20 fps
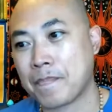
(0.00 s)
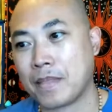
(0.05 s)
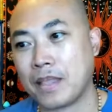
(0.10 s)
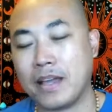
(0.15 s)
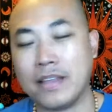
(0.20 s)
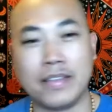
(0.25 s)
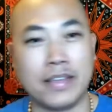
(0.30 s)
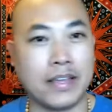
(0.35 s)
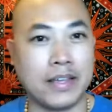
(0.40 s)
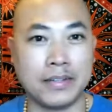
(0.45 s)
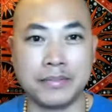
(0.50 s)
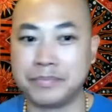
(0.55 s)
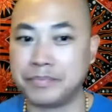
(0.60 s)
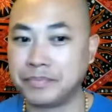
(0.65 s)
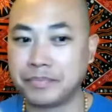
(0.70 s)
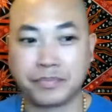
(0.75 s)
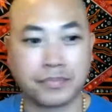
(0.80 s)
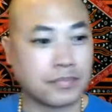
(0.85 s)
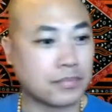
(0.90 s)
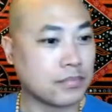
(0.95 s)
And then,
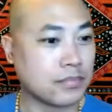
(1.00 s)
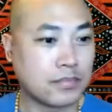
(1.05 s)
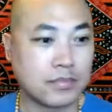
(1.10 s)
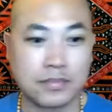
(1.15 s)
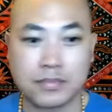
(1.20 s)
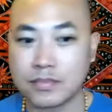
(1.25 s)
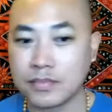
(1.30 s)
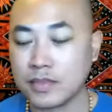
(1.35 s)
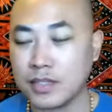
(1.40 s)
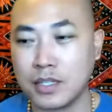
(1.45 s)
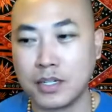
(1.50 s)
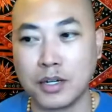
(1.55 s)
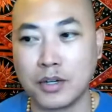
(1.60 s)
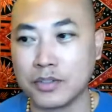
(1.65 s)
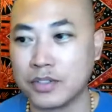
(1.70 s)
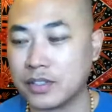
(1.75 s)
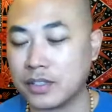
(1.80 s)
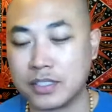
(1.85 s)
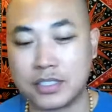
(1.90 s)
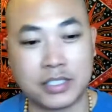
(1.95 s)

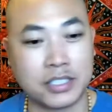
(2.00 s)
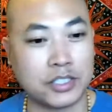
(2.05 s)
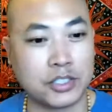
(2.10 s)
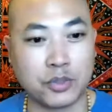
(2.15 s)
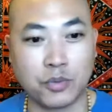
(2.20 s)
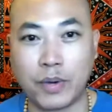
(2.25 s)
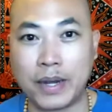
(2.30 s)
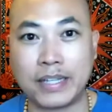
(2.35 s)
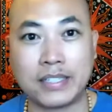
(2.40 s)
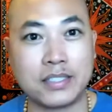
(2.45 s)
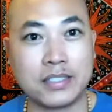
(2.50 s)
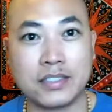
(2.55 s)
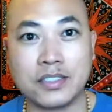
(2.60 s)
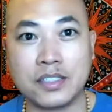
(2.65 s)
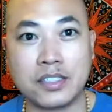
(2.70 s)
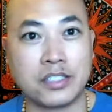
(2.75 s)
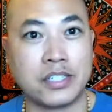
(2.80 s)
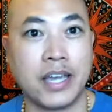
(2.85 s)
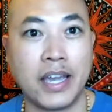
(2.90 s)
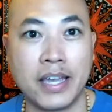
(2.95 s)

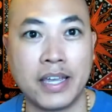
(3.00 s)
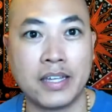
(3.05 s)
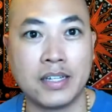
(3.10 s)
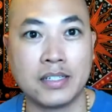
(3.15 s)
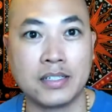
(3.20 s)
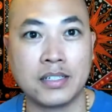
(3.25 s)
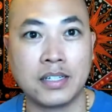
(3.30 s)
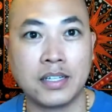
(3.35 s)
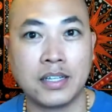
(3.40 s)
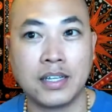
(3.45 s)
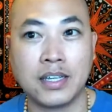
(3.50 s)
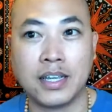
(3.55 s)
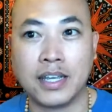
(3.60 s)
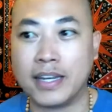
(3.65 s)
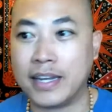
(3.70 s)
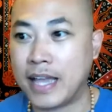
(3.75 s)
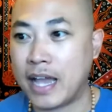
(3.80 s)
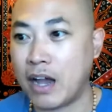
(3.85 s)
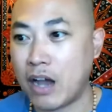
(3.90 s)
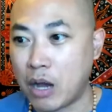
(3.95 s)
situations change
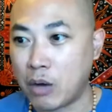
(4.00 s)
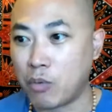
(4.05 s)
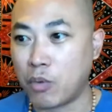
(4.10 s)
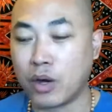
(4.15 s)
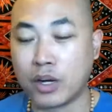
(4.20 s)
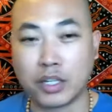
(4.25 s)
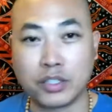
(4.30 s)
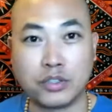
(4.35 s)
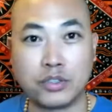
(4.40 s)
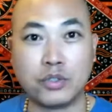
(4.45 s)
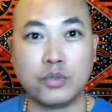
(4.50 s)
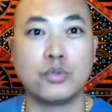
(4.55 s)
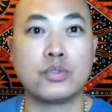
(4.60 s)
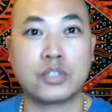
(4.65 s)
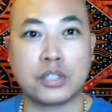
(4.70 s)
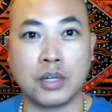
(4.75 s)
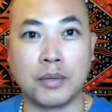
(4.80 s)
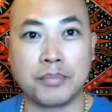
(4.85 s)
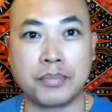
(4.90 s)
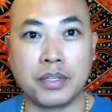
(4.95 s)
and now I want to do
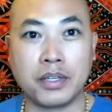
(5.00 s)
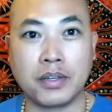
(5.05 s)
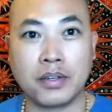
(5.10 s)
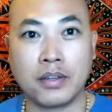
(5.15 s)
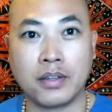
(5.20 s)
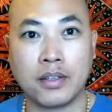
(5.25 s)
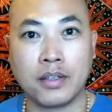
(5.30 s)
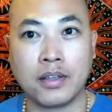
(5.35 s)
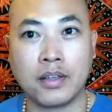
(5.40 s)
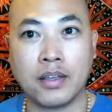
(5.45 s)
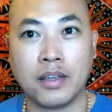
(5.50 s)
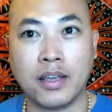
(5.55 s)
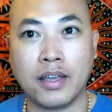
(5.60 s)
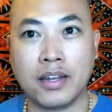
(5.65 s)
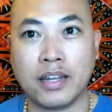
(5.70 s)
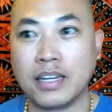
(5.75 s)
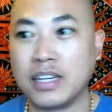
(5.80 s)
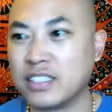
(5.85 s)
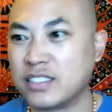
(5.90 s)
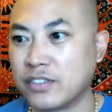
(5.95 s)
something
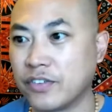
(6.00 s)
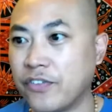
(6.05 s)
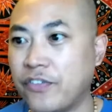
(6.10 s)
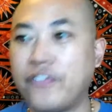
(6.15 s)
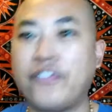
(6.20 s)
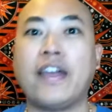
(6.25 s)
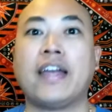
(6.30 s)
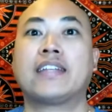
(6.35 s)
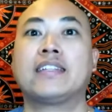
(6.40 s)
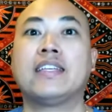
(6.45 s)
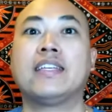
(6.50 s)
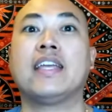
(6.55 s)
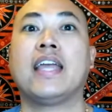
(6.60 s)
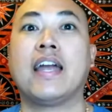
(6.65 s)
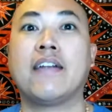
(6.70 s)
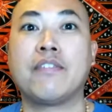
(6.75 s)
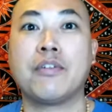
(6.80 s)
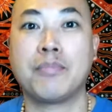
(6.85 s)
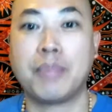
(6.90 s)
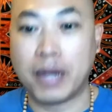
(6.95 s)
and then it's affecting
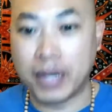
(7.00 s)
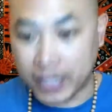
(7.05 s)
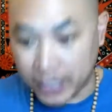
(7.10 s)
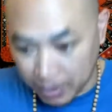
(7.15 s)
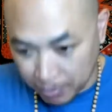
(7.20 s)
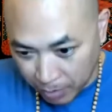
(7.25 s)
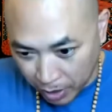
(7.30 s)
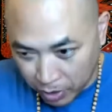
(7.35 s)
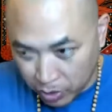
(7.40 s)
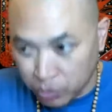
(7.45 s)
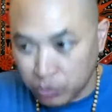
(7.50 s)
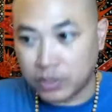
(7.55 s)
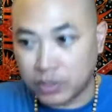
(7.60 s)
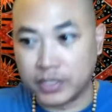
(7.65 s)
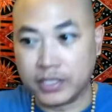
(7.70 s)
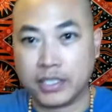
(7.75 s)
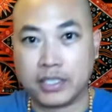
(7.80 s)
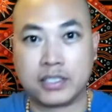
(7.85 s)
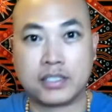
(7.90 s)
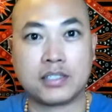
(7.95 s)
everybody in my
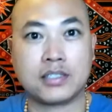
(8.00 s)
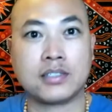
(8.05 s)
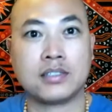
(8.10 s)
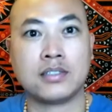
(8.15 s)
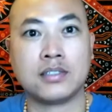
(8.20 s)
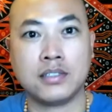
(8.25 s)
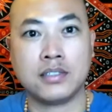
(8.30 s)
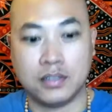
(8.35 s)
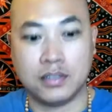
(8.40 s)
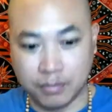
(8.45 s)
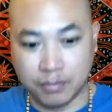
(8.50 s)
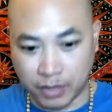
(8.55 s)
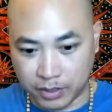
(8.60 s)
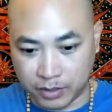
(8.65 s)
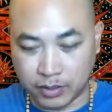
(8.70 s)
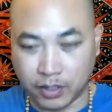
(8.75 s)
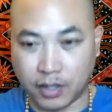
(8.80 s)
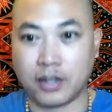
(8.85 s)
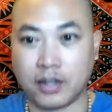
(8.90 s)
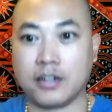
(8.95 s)
nucleus. My
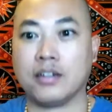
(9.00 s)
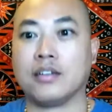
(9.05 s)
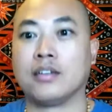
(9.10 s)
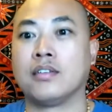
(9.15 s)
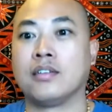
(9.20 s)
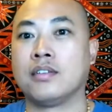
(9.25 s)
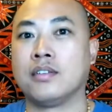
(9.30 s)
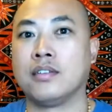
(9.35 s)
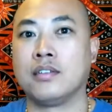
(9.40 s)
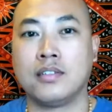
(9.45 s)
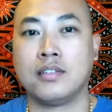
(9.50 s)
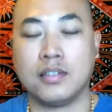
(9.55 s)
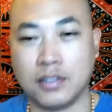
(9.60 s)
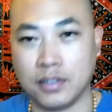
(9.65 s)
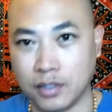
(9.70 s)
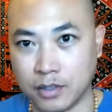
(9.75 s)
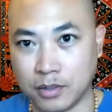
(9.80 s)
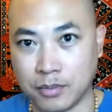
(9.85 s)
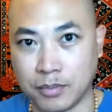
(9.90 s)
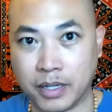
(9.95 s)
daughter,
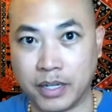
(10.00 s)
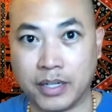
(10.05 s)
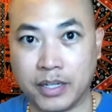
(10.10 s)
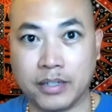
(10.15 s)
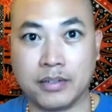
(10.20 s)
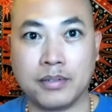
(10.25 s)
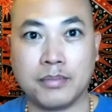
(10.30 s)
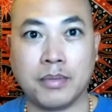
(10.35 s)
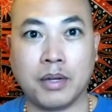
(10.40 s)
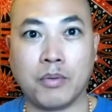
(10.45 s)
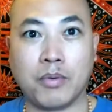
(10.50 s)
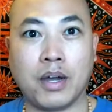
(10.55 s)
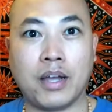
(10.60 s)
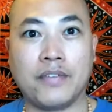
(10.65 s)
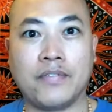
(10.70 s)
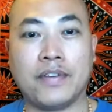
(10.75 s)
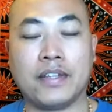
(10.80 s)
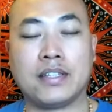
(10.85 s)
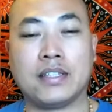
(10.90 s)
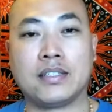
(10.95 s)
my
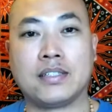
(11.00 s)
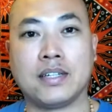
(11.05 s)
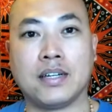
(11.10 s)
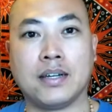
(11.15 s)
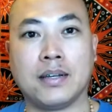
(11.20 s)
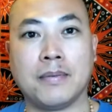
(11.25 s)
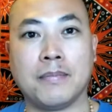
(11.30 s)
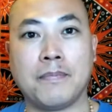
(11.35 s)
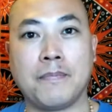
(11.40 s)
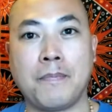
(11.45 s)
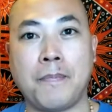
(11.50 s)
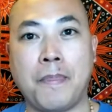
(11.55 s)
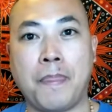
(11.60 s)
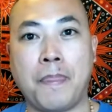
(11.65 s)
wife at the time.